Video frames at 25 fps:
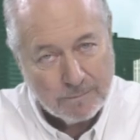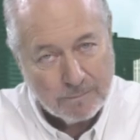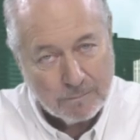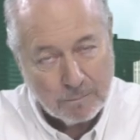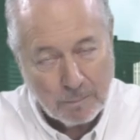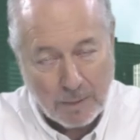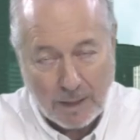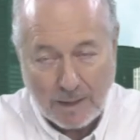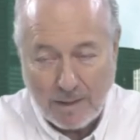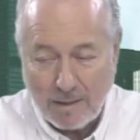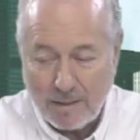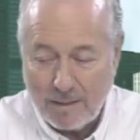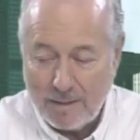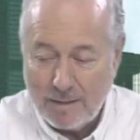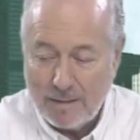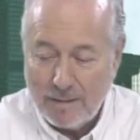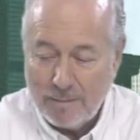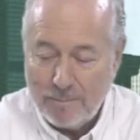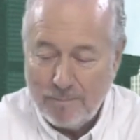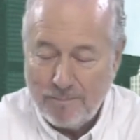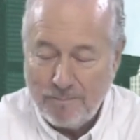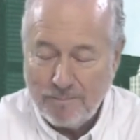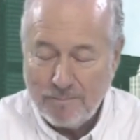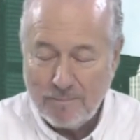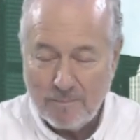But
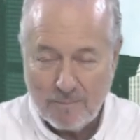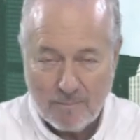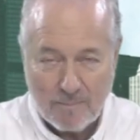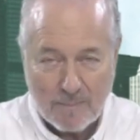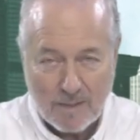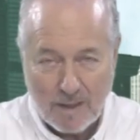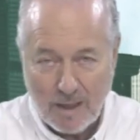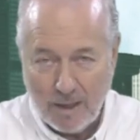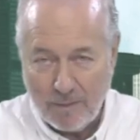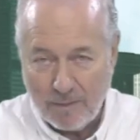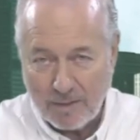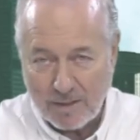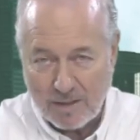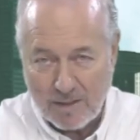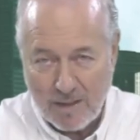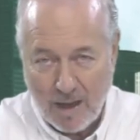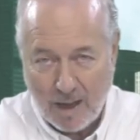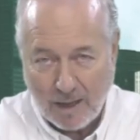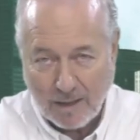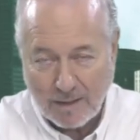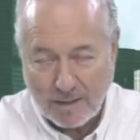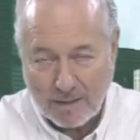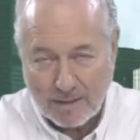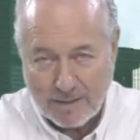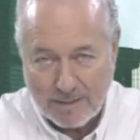if it's
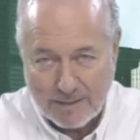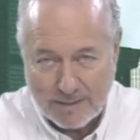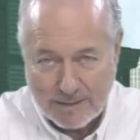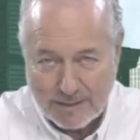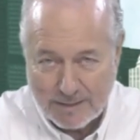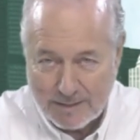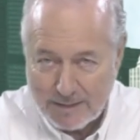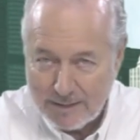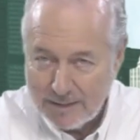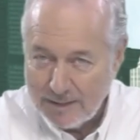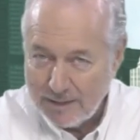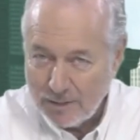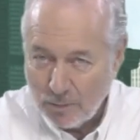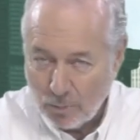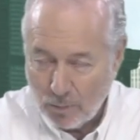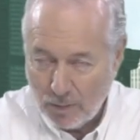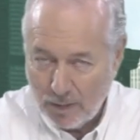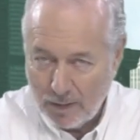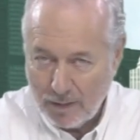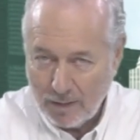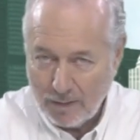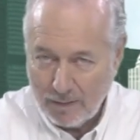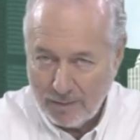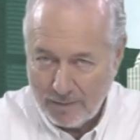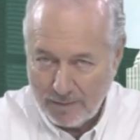not,
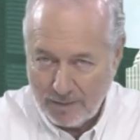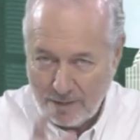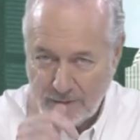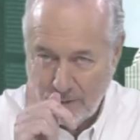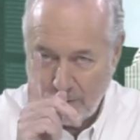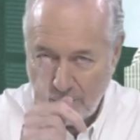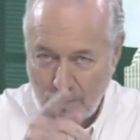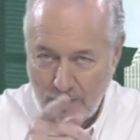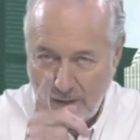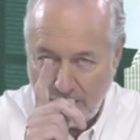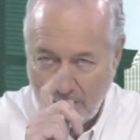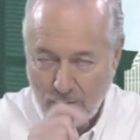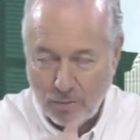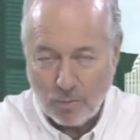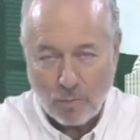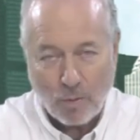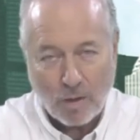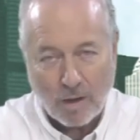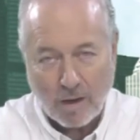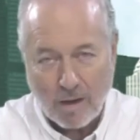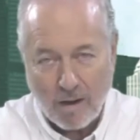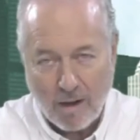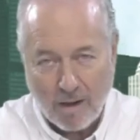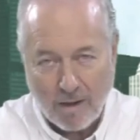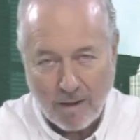well, you need to
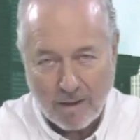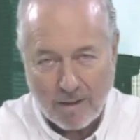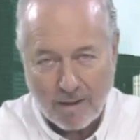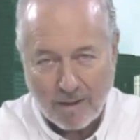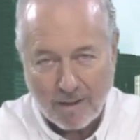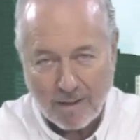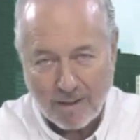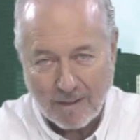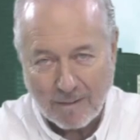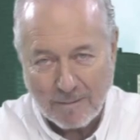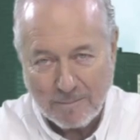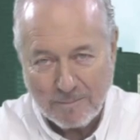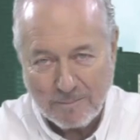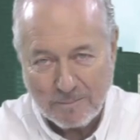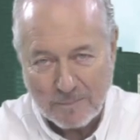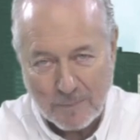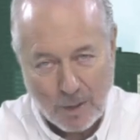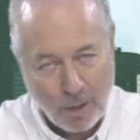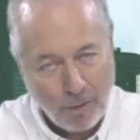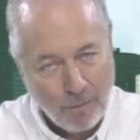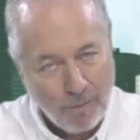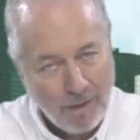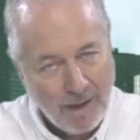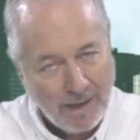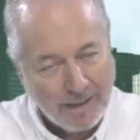work harder.
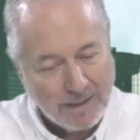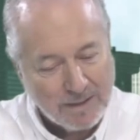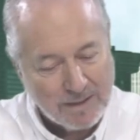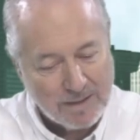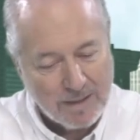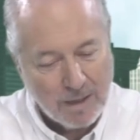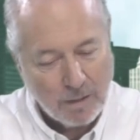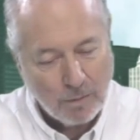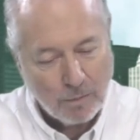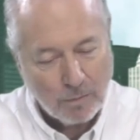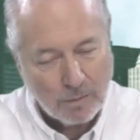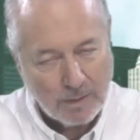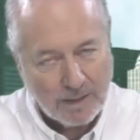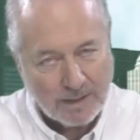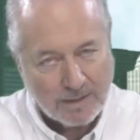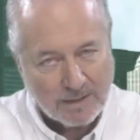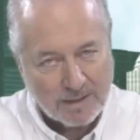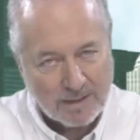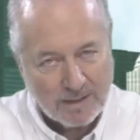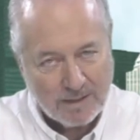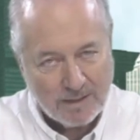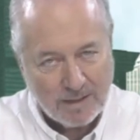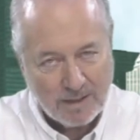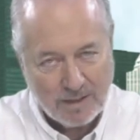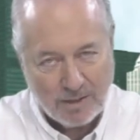All right, so let's
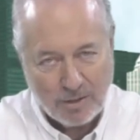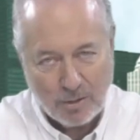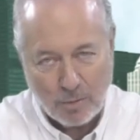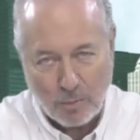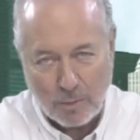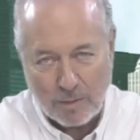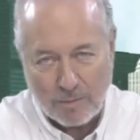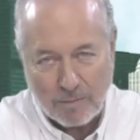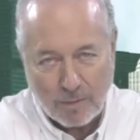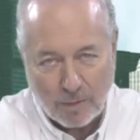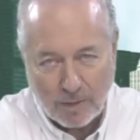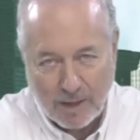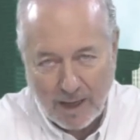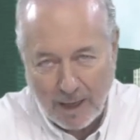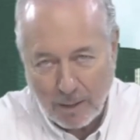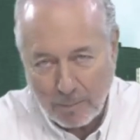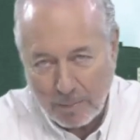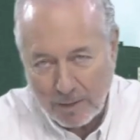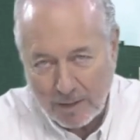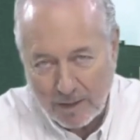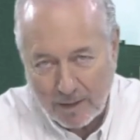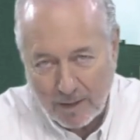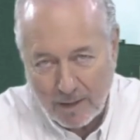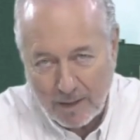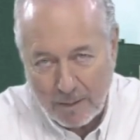continue with
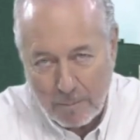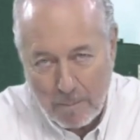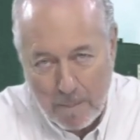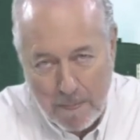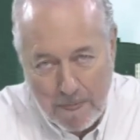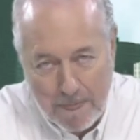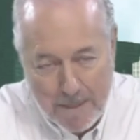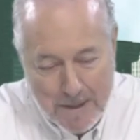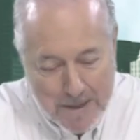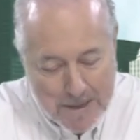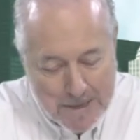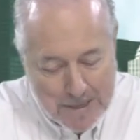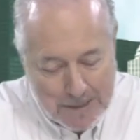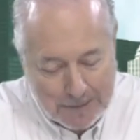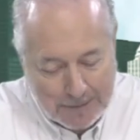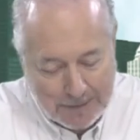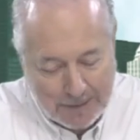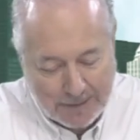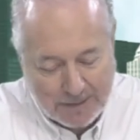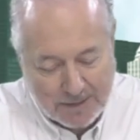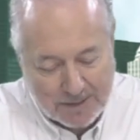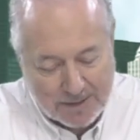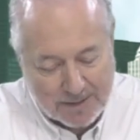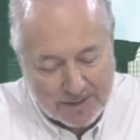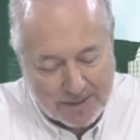vocabulary.
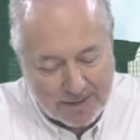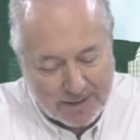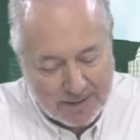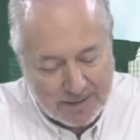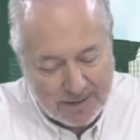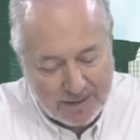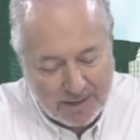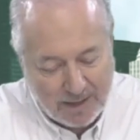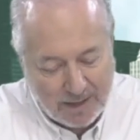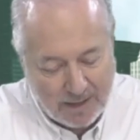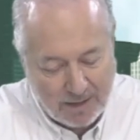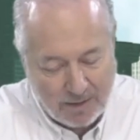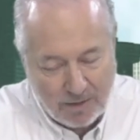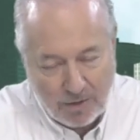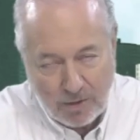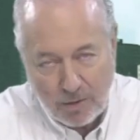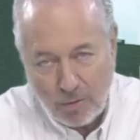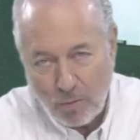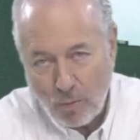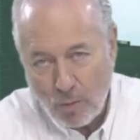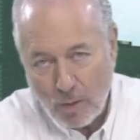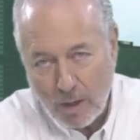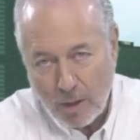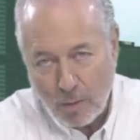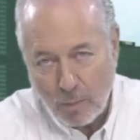Let's
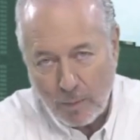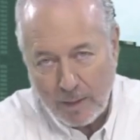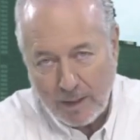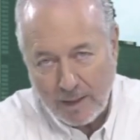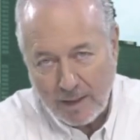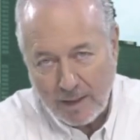continue where we